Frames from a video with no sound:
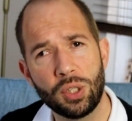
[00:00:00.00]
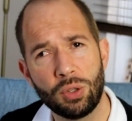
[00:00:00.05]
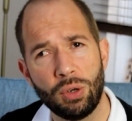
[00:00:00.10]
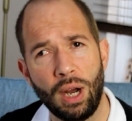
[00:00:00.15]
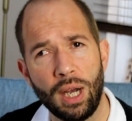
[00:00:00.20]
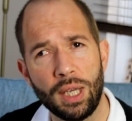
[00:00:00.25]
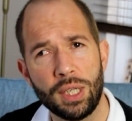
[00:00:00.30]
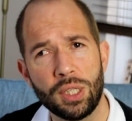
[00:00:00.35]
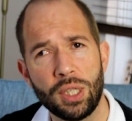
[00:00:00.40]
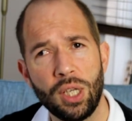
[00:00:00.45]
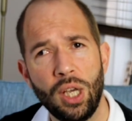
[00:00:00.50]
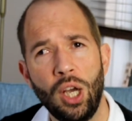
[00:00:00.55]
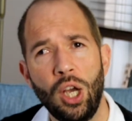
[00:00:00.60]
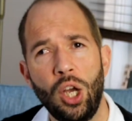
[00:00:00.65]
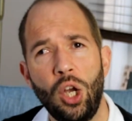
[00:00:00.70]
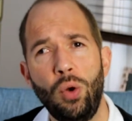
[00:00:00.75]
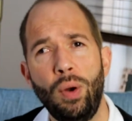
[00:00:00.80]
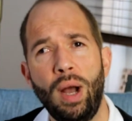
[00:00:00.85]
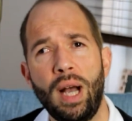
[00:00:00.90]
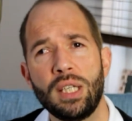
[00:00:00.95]
Christ,
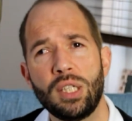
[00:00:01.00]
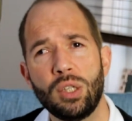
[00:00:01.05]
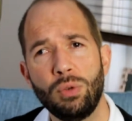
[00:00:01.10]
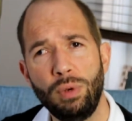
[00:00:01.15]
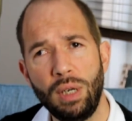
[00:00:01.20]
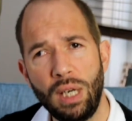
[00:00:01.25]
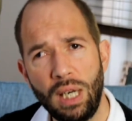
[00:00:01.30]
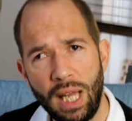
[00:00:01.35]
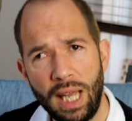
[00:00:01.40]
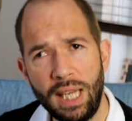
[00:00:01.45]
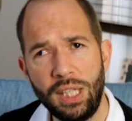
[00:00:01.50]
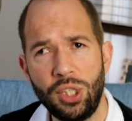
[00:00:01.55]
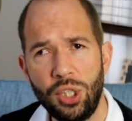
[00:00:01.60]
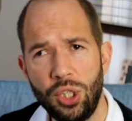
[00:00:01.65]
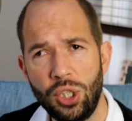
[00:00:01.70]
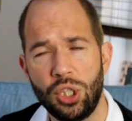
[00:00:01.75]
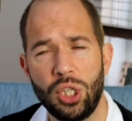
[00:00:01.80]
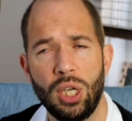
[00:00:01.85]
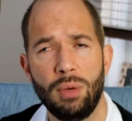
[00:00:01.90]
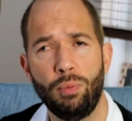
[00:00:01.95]
who has a
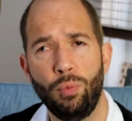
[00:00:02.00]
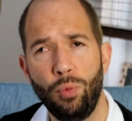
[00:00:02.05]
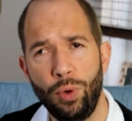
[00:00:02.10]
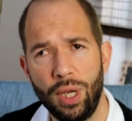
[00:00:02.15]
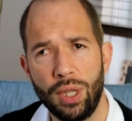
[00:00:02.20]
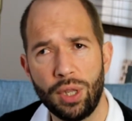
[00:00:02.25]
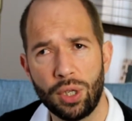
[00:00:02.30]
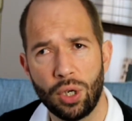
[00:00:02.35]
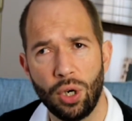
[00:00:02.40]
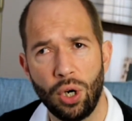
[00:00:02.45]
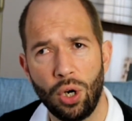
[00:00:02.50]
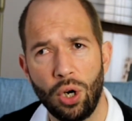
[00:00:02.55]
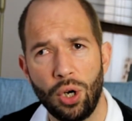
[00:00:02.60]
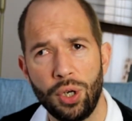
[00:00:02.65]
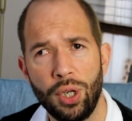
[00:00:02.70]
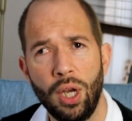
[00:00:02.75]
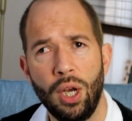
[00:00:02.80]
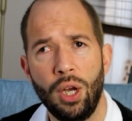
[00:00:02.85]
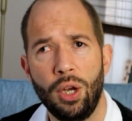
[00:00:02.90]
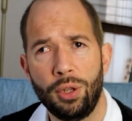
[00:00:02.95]
relationship with God
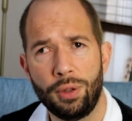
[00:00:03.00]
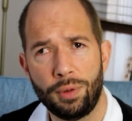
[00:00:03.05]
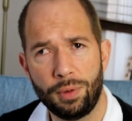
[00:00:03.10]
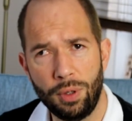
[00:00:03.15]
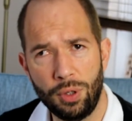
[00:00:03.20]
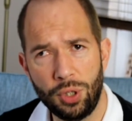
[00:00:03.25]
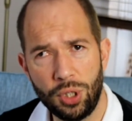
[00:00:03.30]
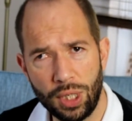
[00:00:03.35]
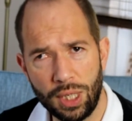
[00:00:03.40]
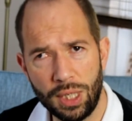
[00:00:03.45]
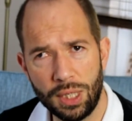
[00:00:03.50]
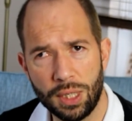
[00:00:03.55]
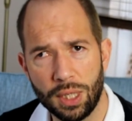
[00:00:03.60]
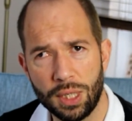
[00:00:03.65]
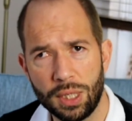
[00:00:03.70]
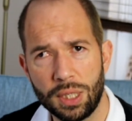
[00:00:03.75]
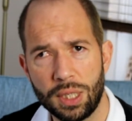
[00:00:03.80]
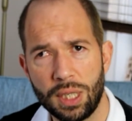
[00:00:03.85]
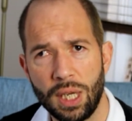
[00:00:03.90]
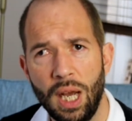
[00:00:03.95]
through
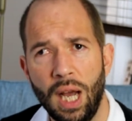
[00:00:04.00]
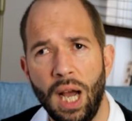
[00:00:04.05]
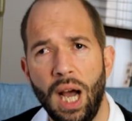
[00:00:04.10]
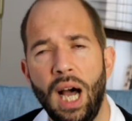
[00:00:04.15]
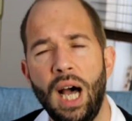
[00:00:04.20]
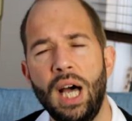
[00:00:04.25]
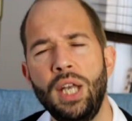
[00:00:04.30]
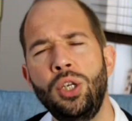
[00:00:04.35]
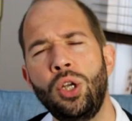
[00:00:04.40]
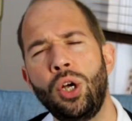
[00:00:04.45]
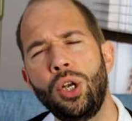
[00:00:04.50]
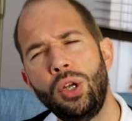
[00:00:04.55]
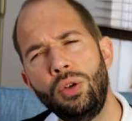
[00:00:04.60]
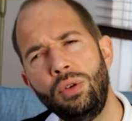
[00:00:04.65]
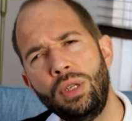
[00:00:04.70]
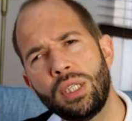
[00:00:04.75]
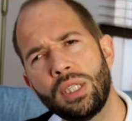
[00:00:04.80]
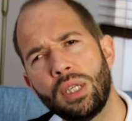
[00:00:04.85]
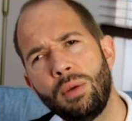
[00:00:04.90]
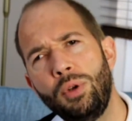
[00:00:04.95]
Jesus. And not
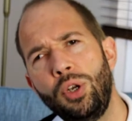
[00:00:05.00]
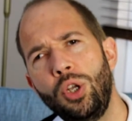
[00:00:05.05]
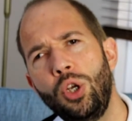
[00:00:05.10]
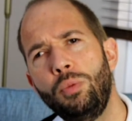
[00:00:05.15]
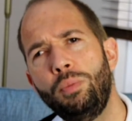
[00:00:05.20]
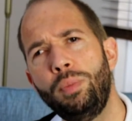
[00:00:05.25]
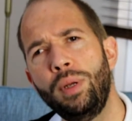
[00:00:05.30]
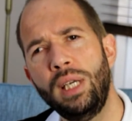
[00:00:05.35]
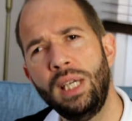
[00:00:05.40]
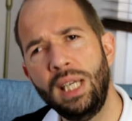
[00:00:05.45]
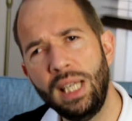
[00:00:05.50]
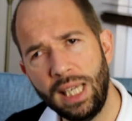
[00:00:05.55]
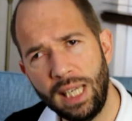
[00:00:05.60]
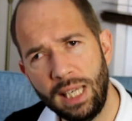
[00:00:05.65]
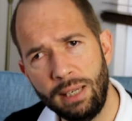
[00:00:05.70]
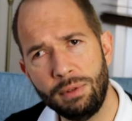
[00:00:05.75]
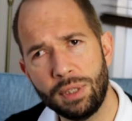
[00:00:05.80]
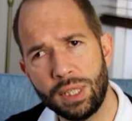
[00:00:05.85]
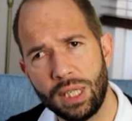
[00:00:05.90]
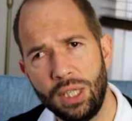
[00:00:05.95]
only someone who
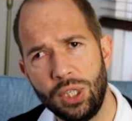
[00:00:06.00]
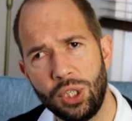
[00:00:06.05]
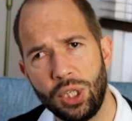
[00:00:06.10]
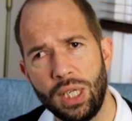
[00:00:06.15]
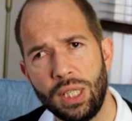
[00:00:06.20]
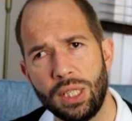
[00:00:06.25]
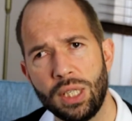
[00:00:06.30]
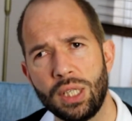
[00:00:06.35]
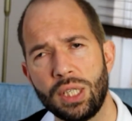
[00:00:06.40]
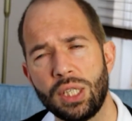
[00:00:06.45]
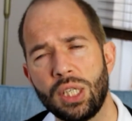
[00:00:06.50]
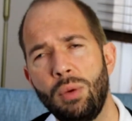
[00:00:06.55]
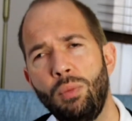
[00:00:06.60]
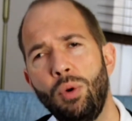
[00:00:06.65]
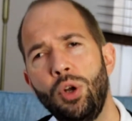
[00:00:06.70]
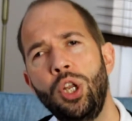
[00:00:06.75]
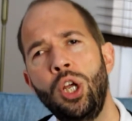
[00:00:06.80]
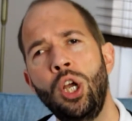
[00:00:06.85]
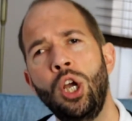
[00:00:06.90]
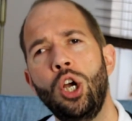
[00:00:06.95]
believes in Jesus,
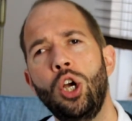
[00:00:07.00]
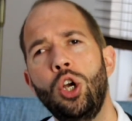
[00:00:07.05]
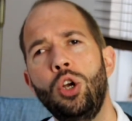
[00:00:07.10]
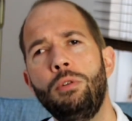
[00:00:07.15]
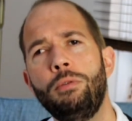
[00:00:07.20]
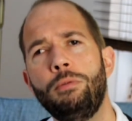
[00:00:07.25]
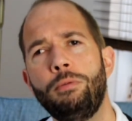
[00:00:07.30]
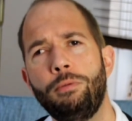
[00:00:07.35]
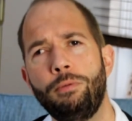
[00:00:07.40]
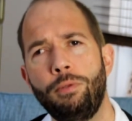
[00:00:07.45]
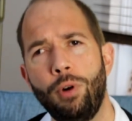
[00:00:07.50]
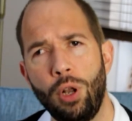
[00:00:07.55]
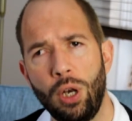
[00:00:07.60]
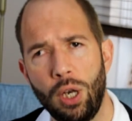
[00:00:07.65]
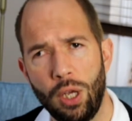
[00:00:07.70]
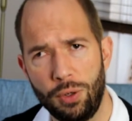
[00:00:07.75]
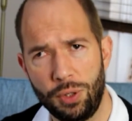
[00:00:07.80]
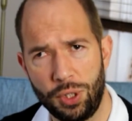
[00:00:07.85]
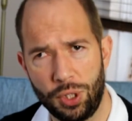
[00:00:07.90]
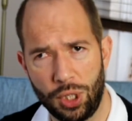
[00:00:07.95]
someone who
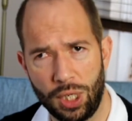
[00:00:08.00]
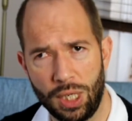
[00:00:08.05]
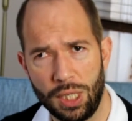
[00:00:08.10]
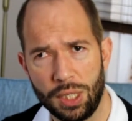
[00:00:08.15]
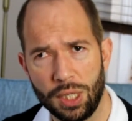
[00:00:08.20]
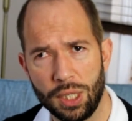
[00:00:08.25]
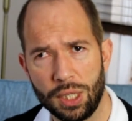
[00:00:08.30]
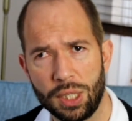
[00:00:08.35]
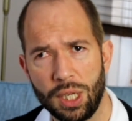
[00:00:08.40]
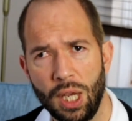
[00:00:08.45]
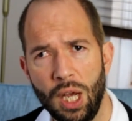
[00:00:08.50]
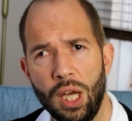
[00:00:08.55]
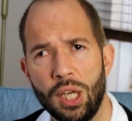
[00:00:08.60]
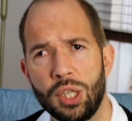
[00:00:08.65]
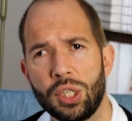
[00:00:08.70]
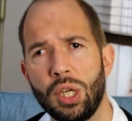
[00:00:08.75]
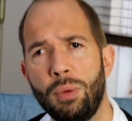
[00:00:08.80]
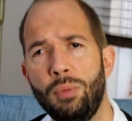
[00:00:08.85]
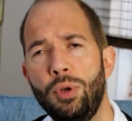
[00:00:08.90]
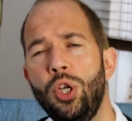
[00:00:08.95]
follows Jesus,
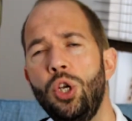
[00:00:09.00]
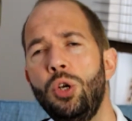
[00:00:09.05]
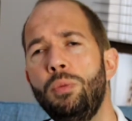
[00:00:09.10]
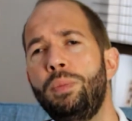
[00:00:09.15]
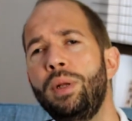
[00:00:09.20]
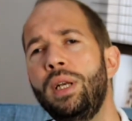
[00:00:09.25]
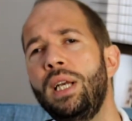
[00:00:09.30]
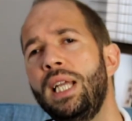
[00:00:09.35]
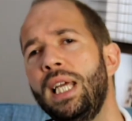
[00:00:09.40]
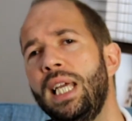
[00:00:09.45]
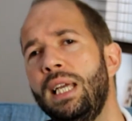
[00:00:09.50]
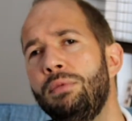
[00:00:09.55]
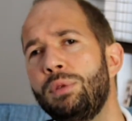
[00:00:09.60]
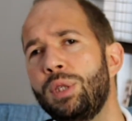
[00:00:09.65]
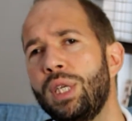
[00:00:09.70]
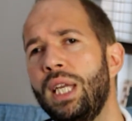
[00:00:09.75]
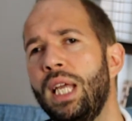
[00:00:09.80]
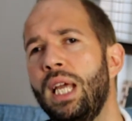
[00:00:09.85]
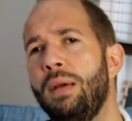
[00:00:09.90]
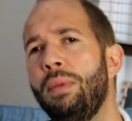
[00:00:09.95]
someone who believes
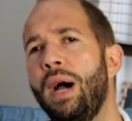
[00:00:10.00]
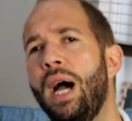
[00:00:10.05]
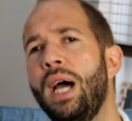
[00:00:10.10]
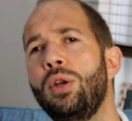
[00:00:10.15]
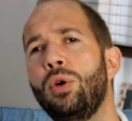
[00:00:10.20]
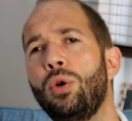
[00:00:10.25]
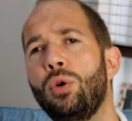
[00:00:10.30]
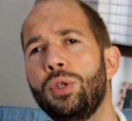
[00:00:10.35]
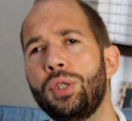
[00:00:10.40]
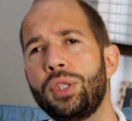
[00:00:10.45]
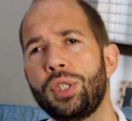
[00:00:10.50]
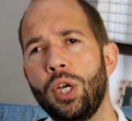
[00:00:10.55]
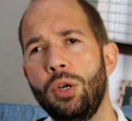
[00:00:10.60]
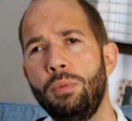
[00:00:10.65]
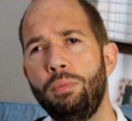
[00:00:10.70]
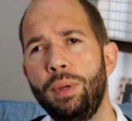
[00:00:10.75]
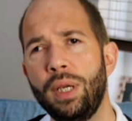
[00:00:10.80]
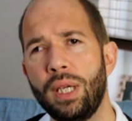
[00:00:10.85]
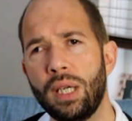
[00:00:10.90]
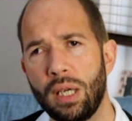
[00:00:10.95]
in him and also
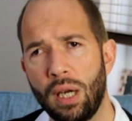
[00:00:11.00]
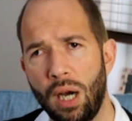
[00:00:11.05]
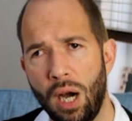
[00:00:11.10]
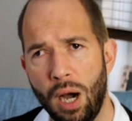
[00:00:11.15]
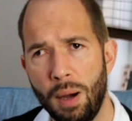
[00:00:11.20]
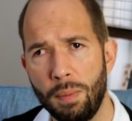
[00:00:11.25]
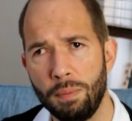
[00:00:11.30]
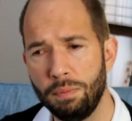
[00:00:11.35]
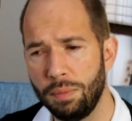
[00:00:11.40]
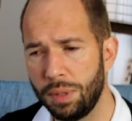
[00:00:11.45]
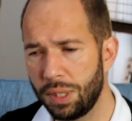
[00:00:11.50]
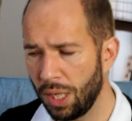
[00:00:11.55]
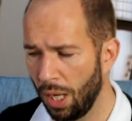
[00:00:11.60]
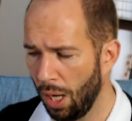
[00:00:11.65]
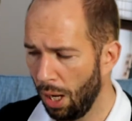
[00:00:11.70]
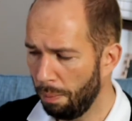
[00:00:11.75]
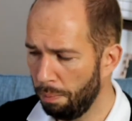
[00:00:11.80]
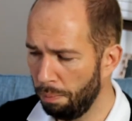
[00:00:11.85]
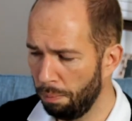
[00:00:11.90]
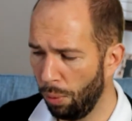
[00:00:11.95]
becomes
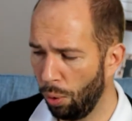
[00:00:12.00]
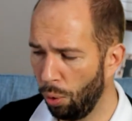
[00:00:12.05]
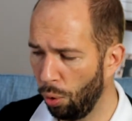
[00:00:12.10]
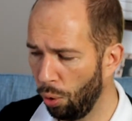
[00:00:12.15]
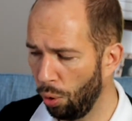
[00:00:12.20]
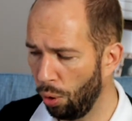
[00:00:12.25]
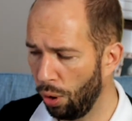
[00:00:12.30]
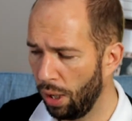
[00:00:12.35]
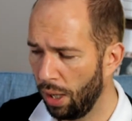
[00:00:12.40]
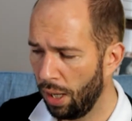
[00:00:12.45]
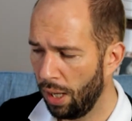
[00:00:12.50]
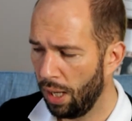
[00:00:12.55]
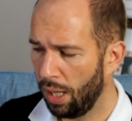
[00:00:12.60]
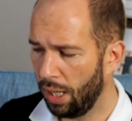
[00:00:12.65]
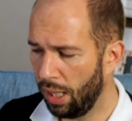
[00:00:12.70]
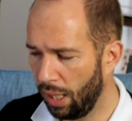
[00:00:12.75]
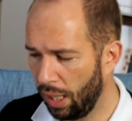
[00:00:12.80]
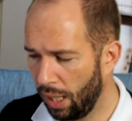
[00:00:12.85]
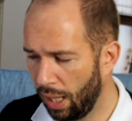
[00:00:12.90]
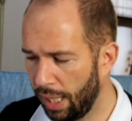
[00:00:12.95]
more
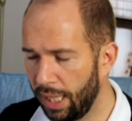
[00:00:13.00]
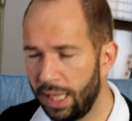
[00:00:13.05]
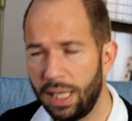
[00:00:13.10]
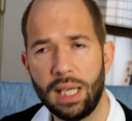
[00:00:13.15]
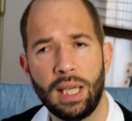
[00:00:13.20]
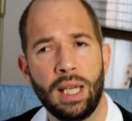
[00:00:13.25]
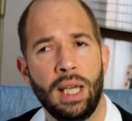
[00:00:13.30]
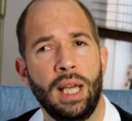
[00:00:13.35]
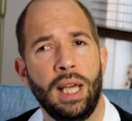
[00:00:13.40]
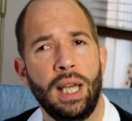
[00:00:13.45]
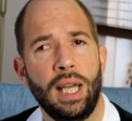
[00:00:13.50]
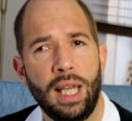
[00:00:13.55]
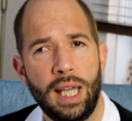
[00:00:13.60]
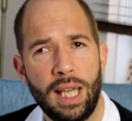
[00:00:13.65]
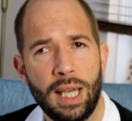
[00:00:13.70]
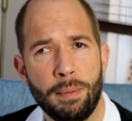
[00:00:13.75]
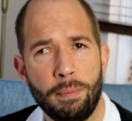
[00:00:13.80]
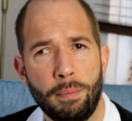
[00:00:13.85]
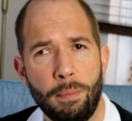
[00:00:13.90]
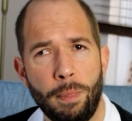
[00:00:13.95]
like
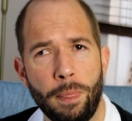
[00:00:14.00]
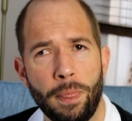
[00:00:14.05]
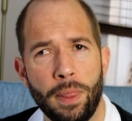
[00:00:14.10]
him.